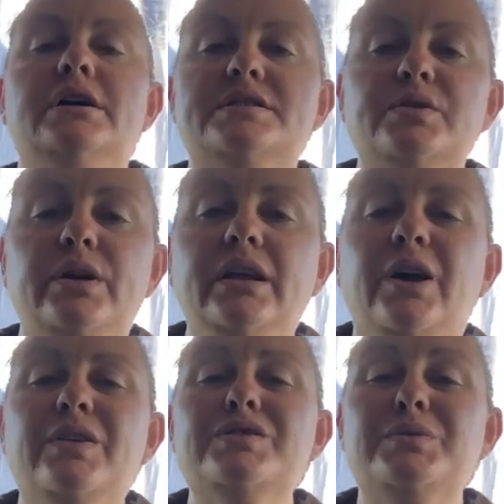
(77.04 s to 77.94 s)
soil
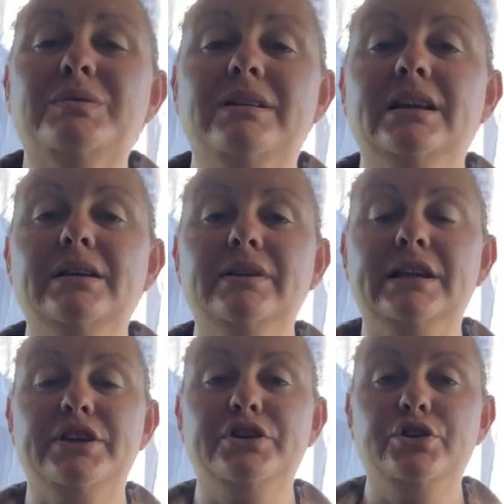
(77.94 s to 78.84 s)
health is a
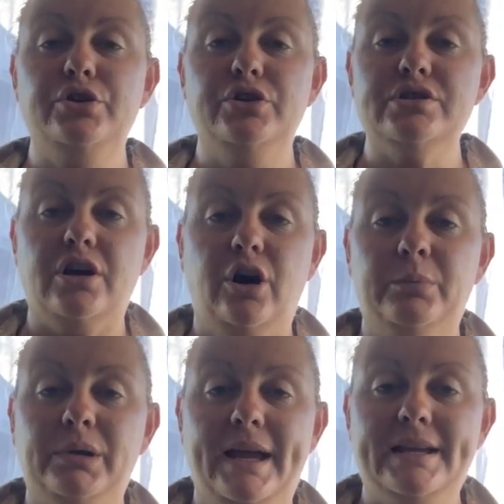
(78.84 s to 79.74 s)
really huge and
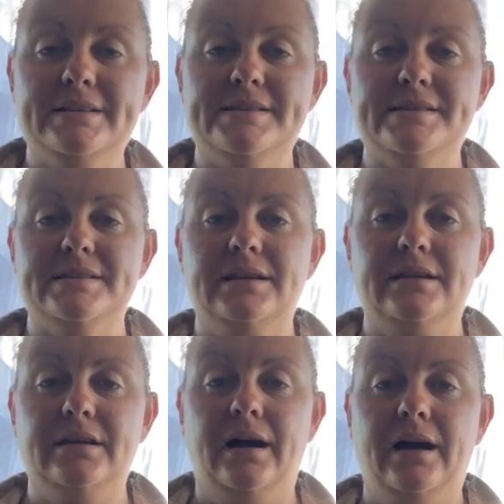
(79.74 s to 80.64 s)
complex
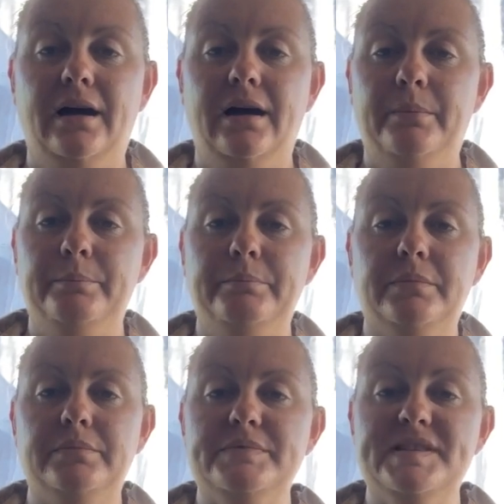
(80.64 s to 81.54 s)

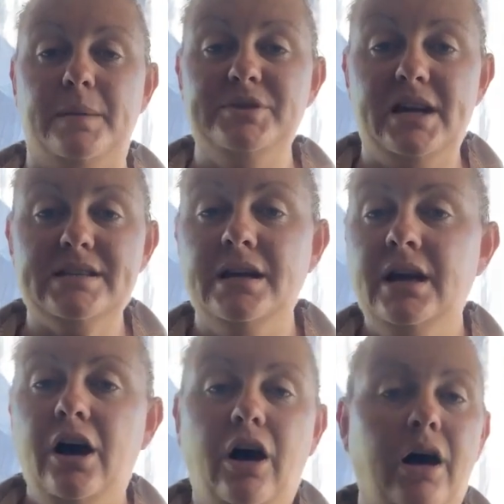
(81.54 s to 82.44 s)
subject.
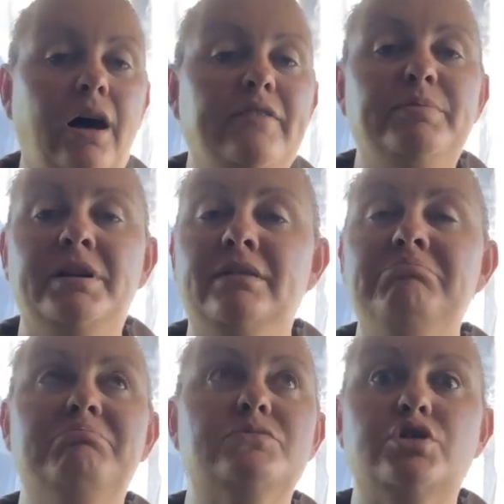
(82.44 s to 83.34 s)
I've
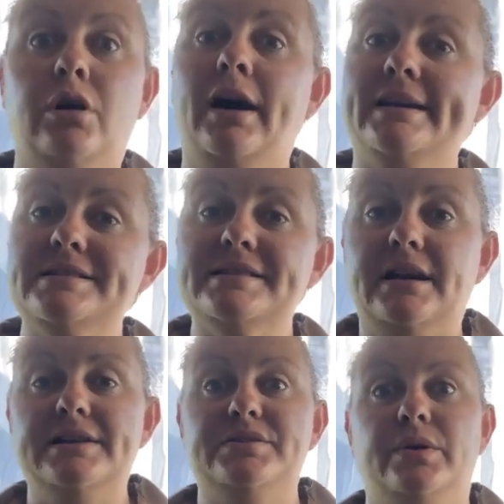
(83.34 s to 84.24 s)
been trying to
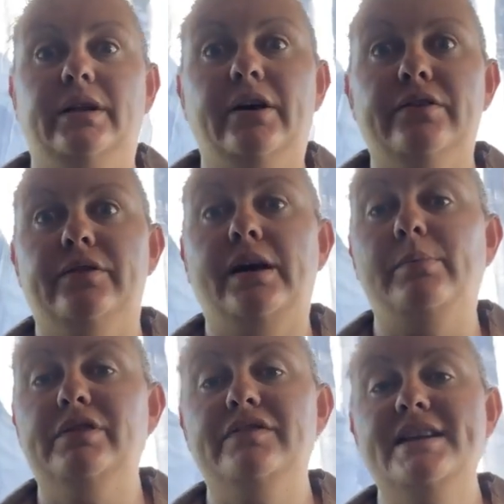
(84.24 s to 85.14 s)
study soil health for a
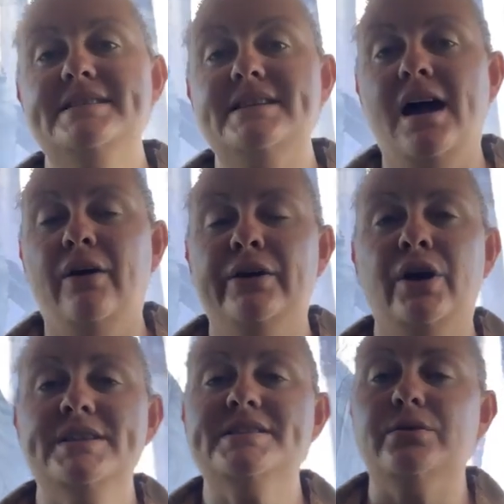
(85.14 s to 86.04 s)
couple of years now, and
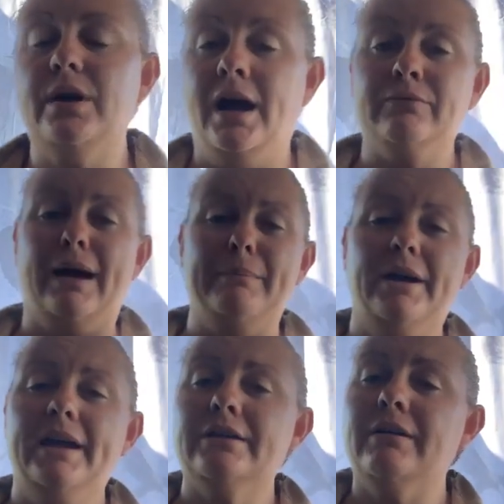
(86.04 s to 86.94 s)
I still can't wrap
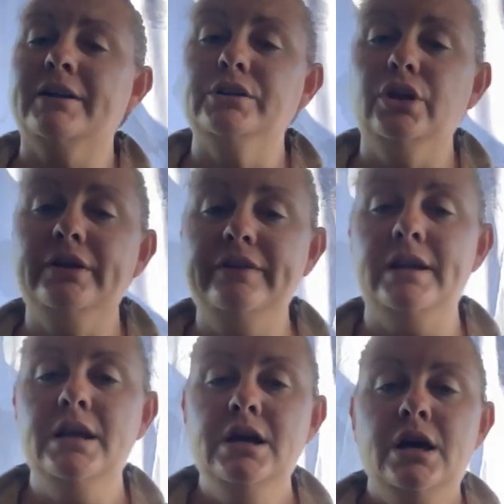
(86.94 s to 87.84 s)
my head around a lot of
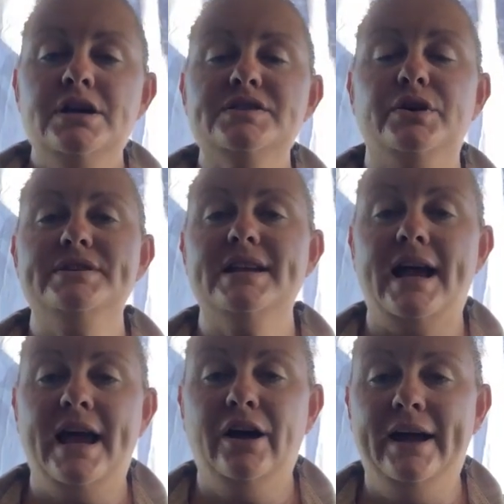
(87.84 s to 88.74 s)
it. So
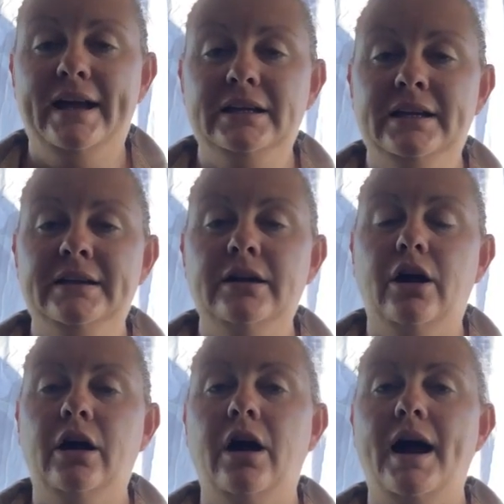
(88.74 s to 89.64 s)
today, hi Helen,
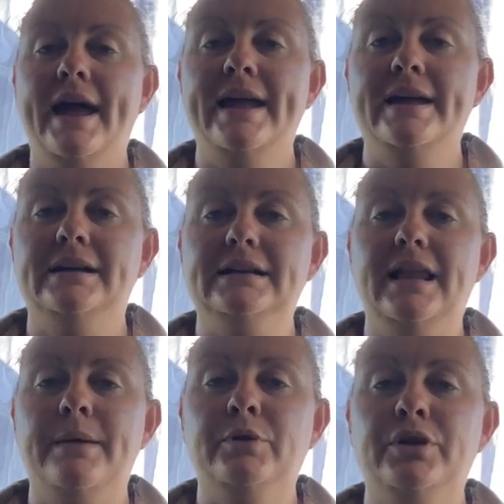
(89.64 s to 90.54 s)
I
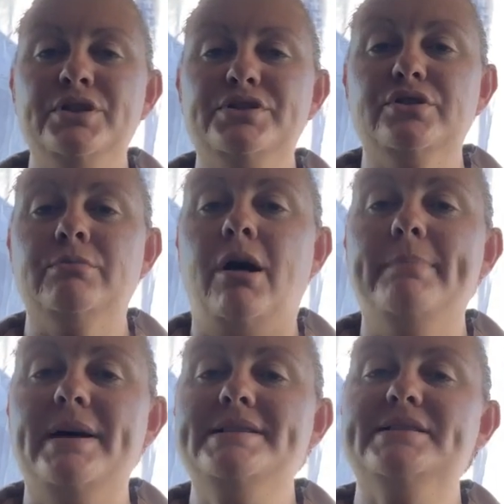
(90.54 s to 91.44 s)
am going to do my
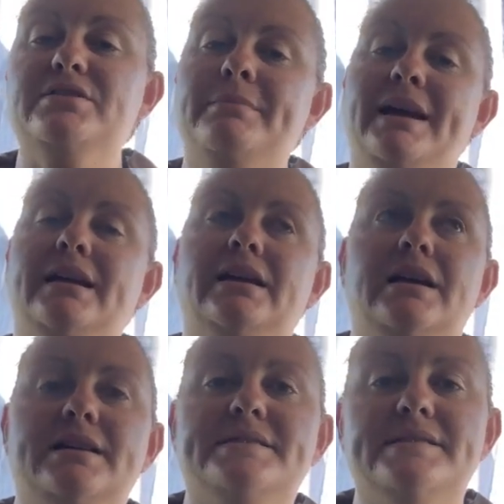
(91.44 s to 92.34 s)
best to make it
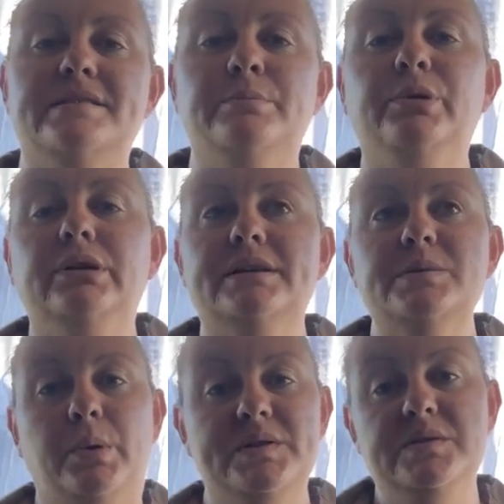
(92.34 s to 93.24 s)
as simple
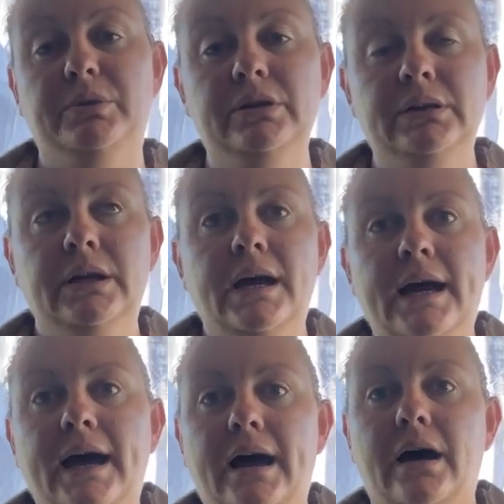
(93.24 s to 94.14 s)
as possible,
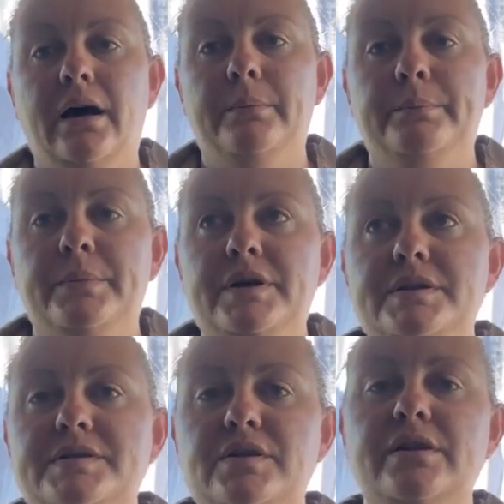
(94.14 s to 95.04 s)

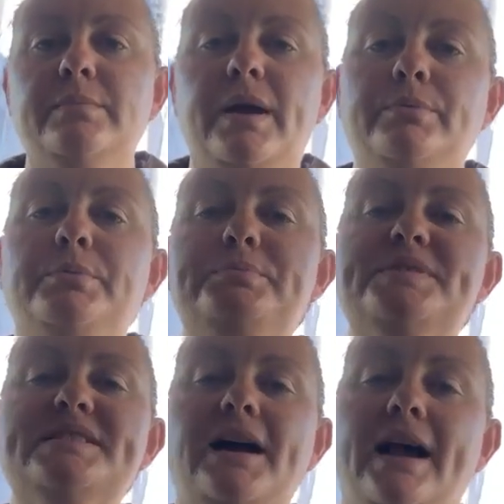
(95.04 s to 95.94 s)
so that people
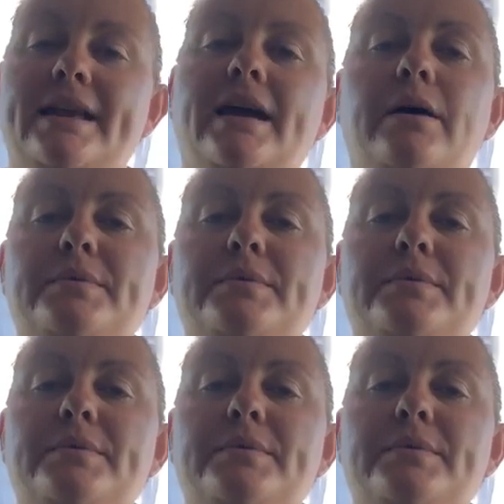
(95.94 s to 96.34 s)
starting